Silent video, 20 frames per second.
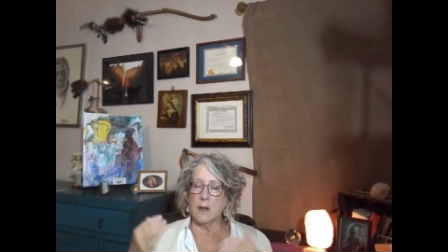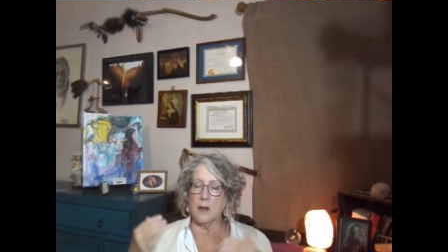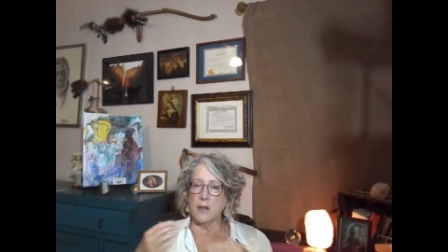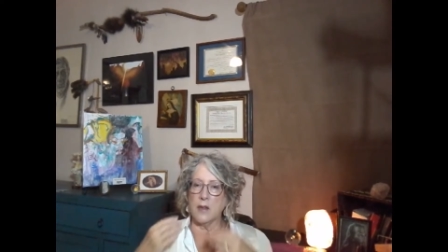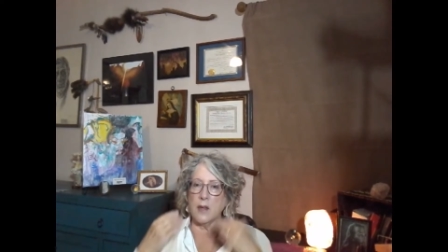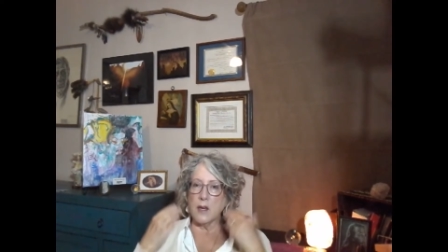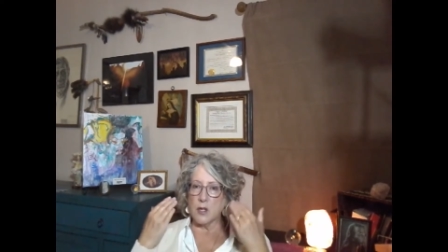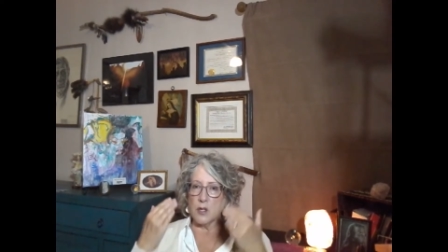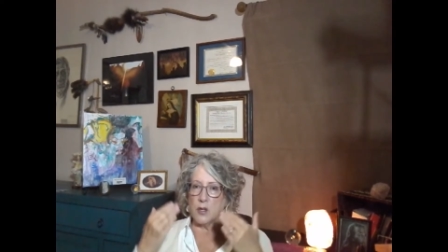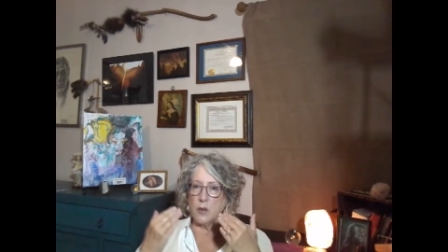
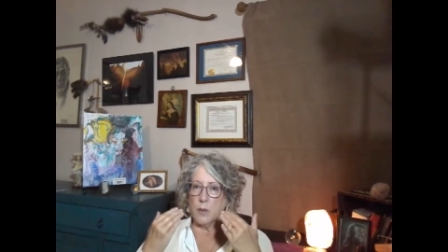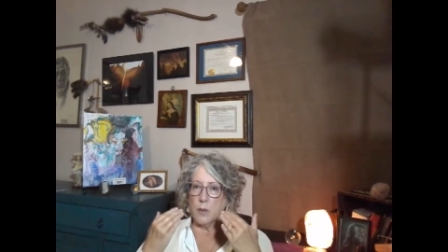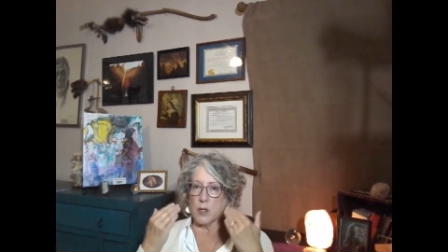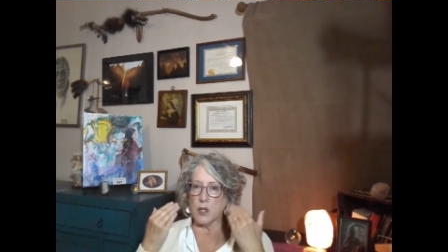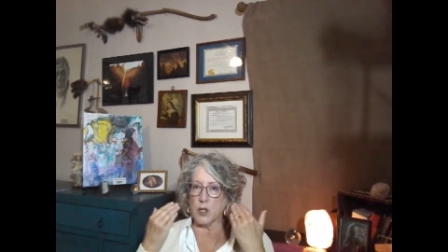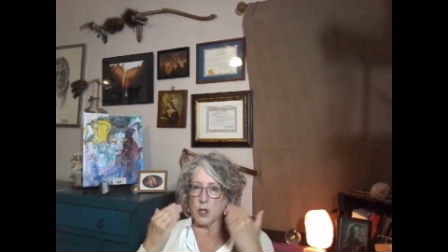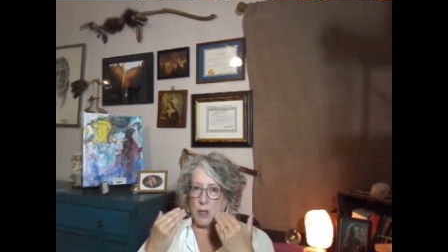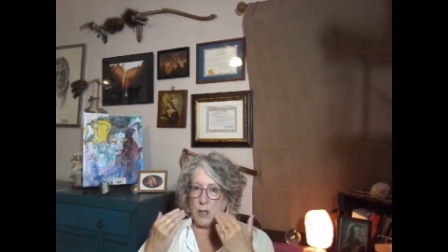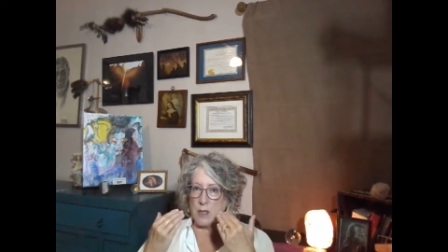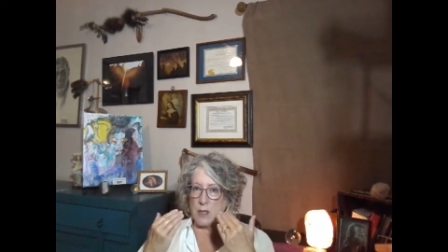think too
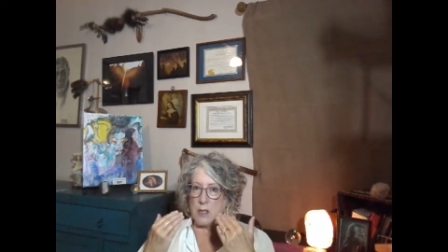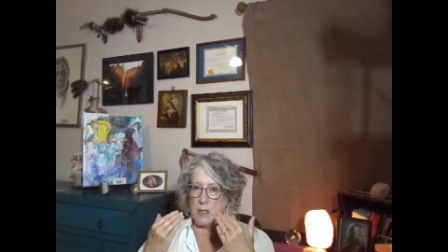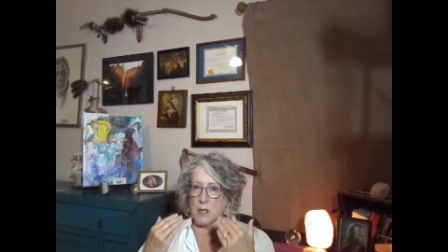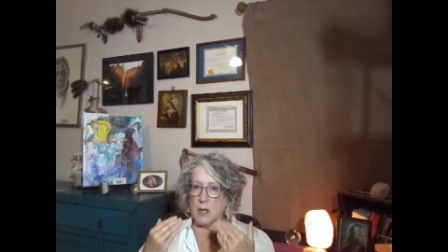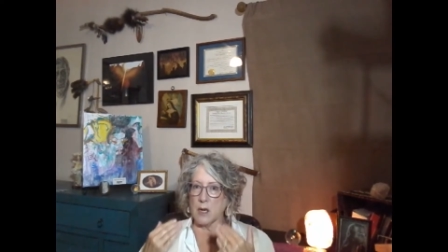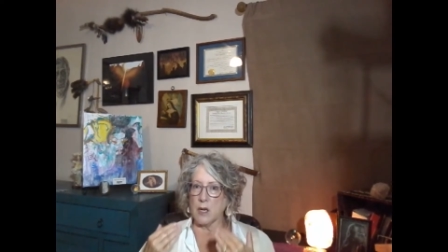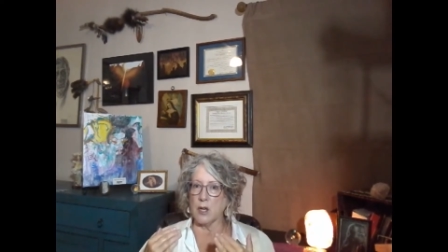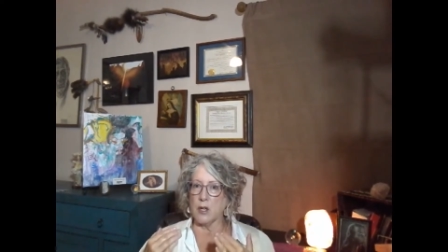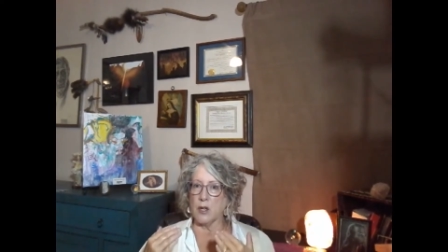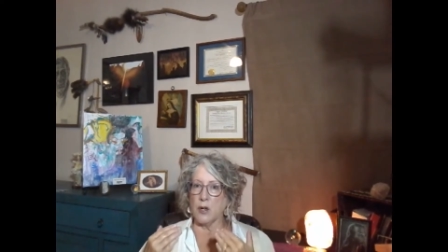much and get
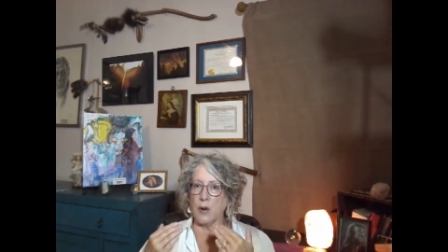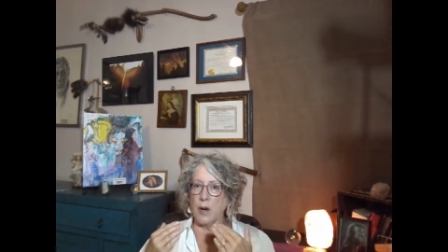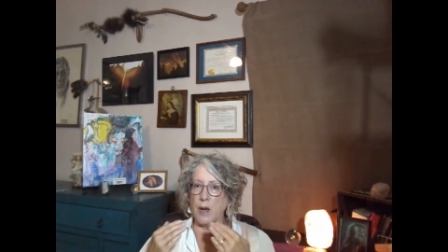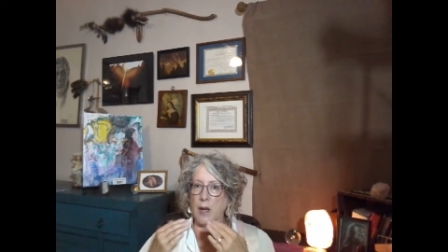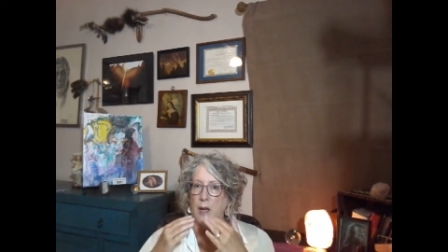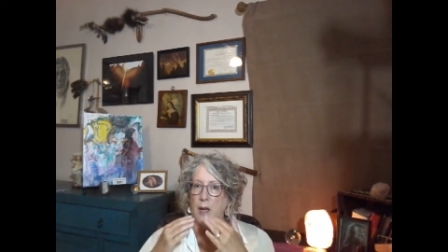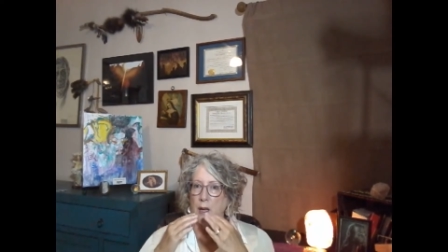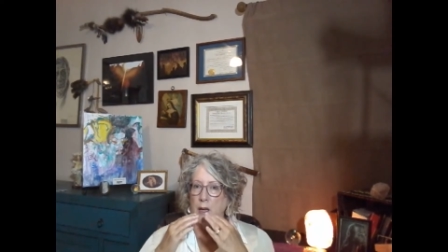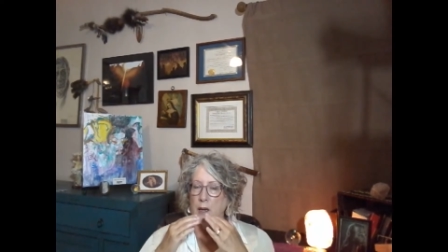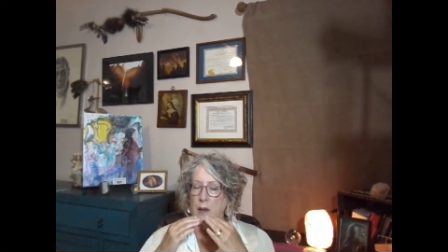stuck in your
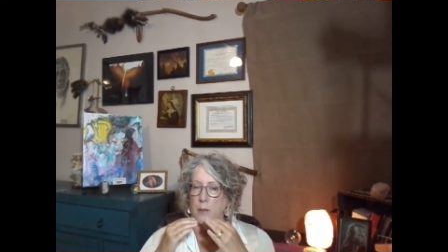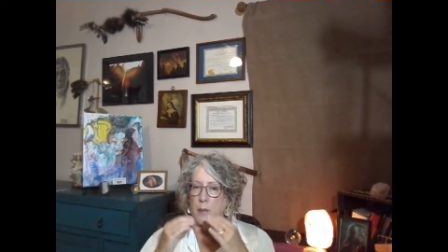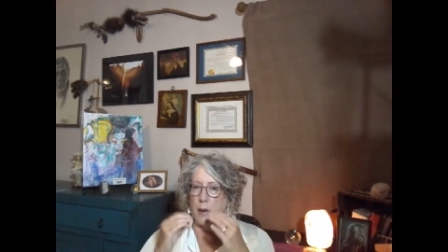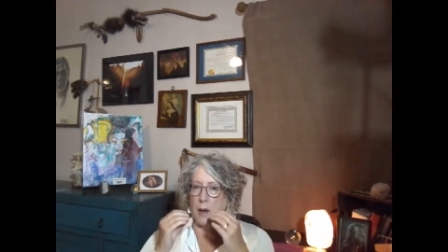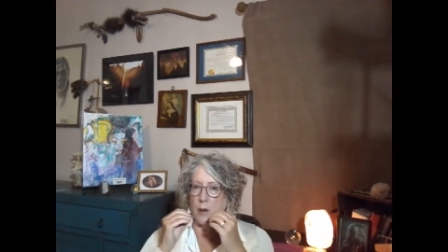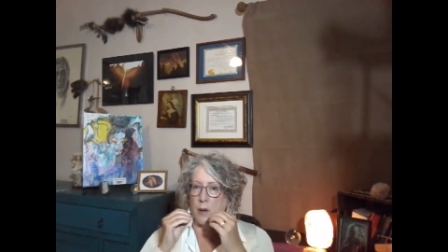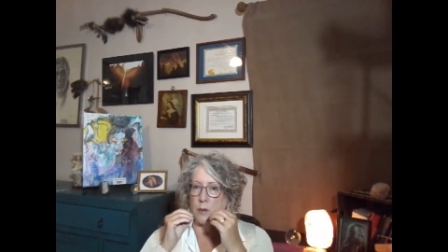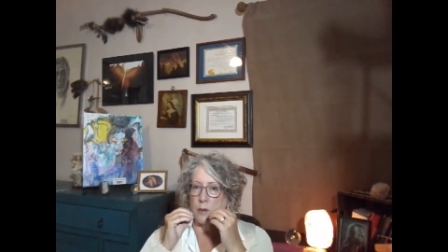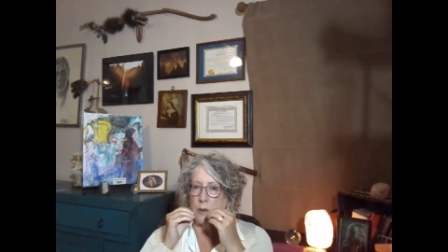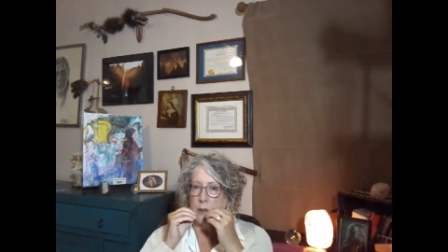head
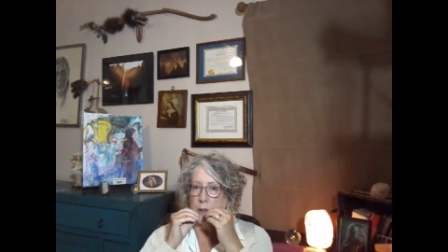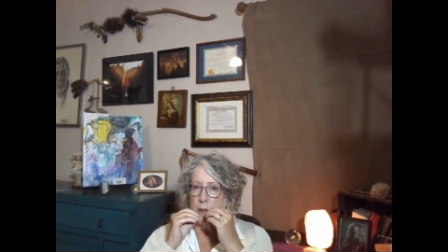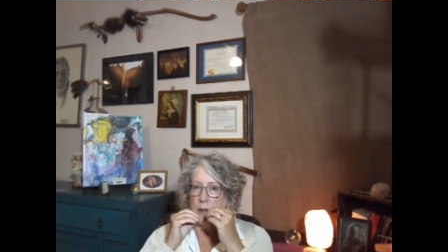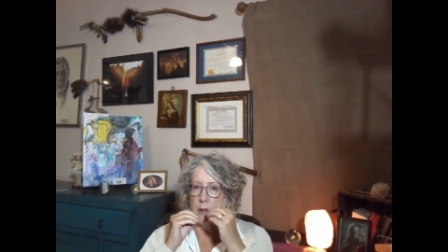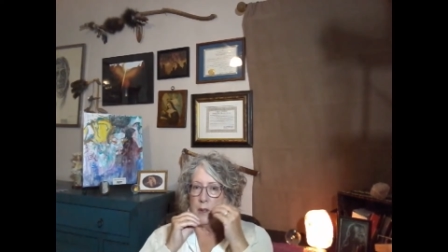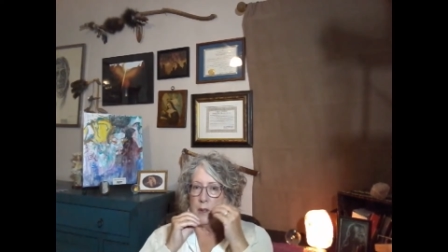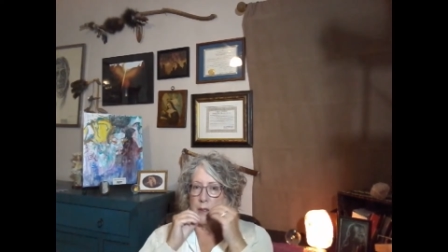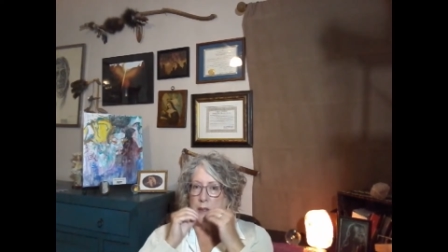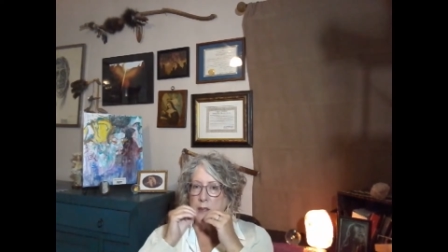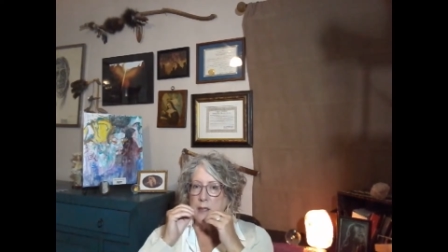about
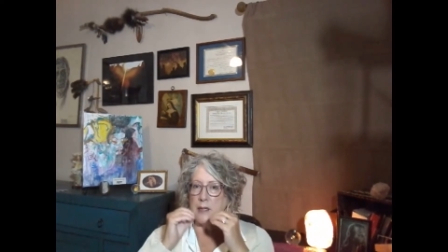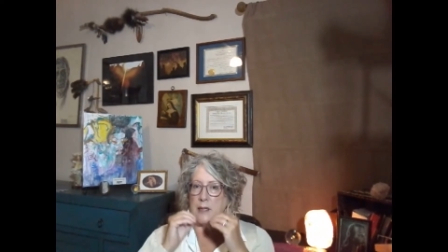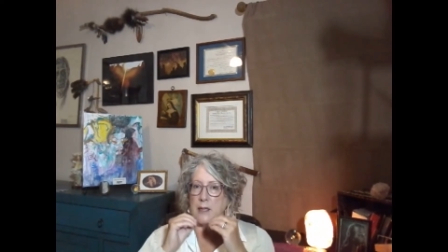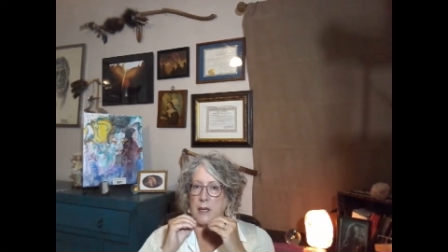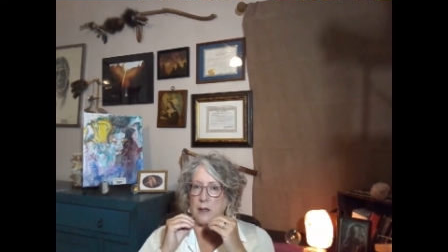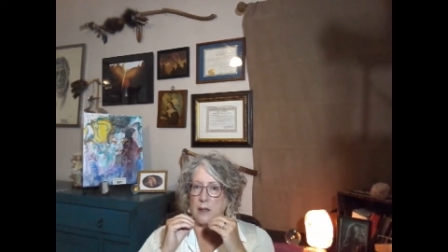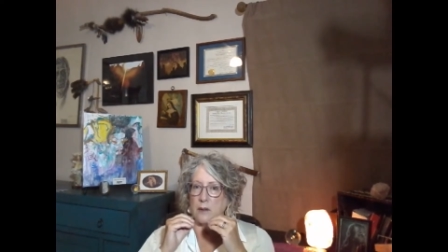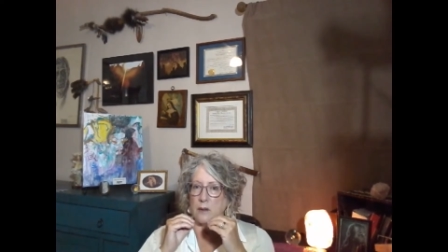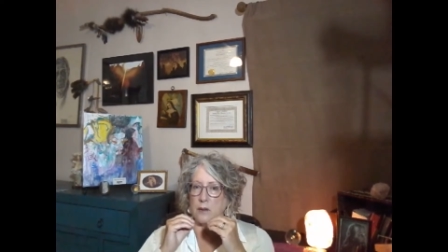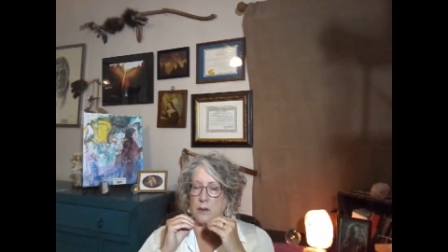
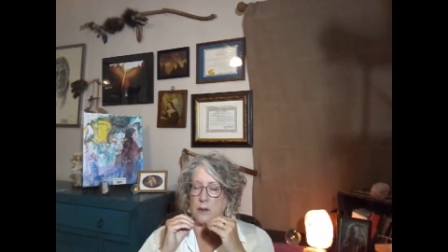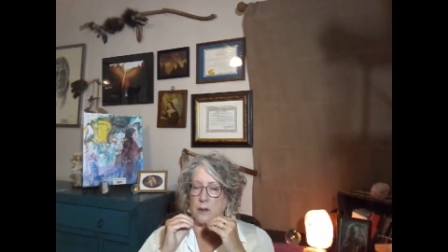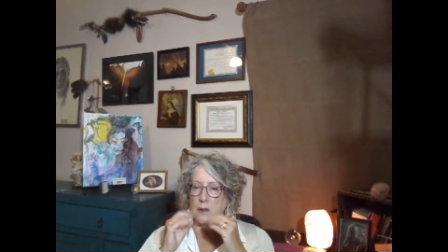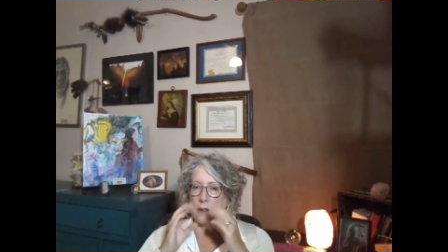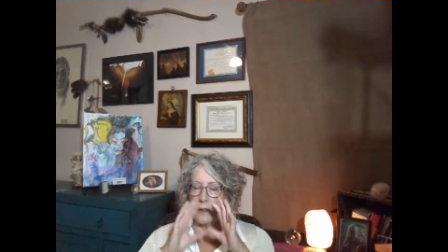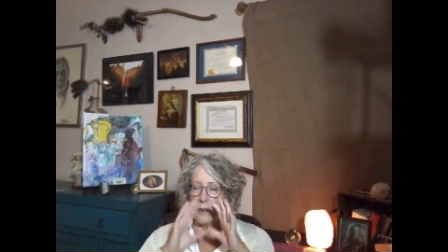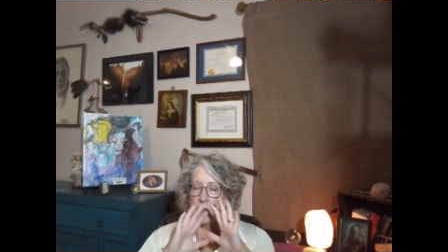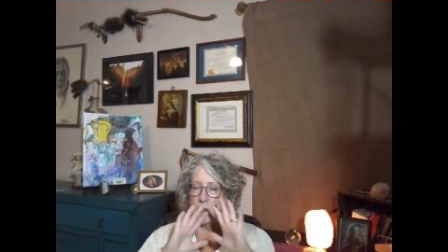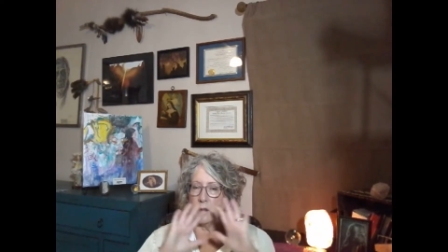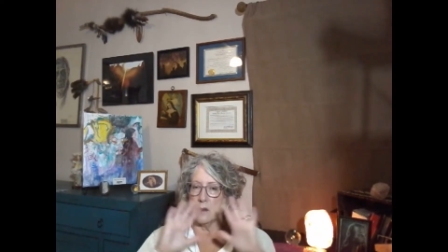details. And I
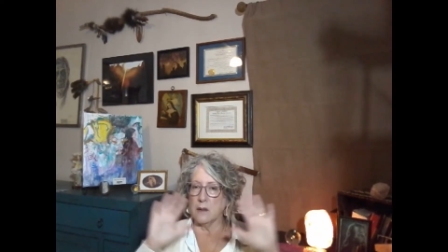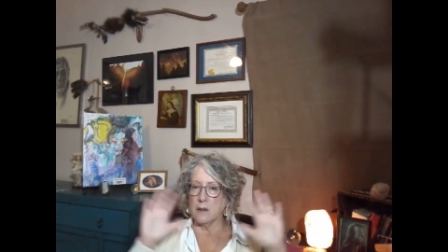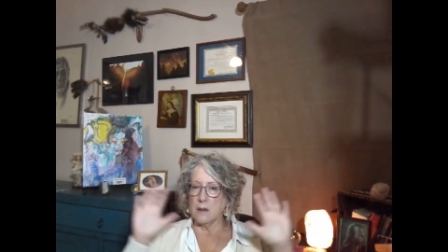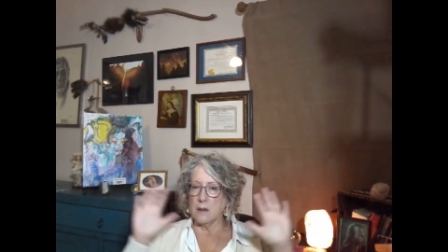said,